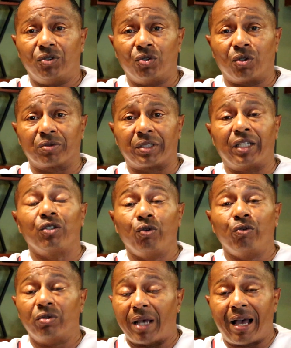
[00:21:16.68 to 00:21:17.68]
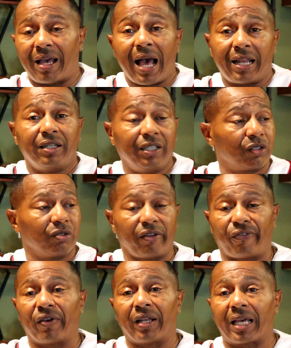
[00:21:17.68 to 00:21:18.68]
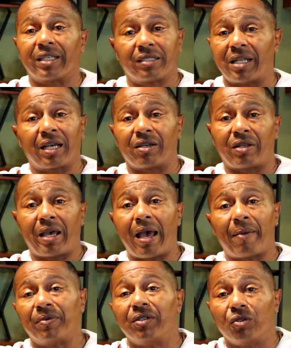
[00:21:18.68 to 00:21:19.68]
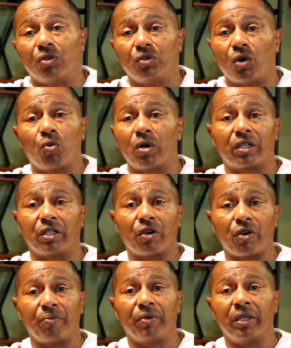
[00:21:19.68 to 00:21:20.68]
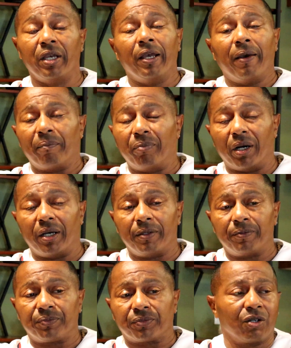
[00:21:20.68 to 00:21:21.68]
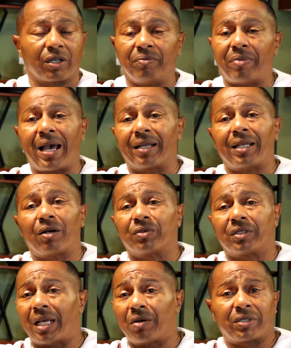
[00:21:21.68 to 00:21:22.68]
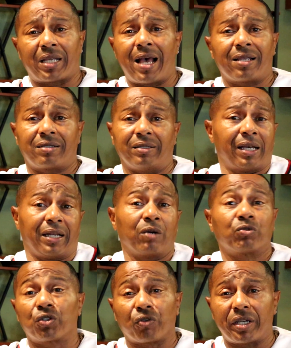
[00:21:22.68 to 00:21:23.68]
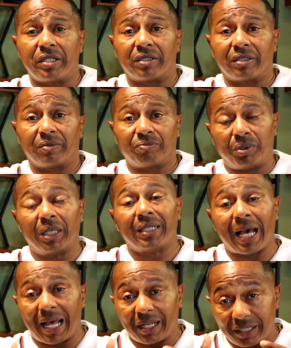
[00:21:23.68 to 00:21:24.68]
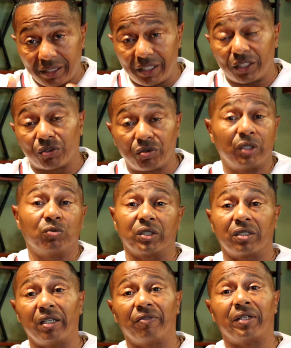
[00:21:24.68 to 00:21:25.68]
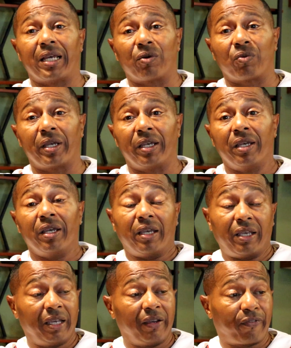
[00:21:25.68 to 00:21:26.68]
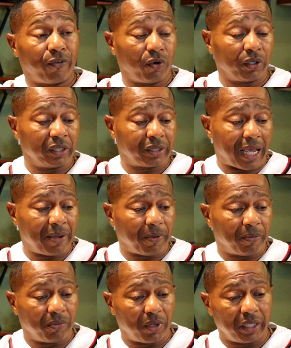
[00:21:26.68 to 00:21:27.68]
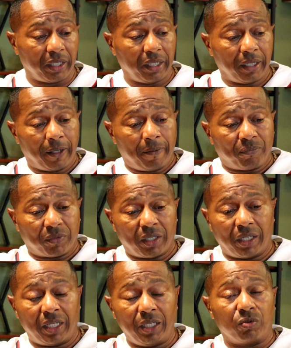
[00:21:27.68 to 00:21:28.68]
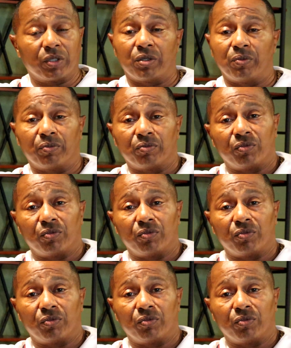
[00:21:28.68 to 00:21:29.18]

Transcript: You know what I'm saying? You I, I literally felt like it's not gonna happen. No one can hurt me. But looking back, that was that was asinine. That was crazy. But I literally was living that way. And for the type of money that he was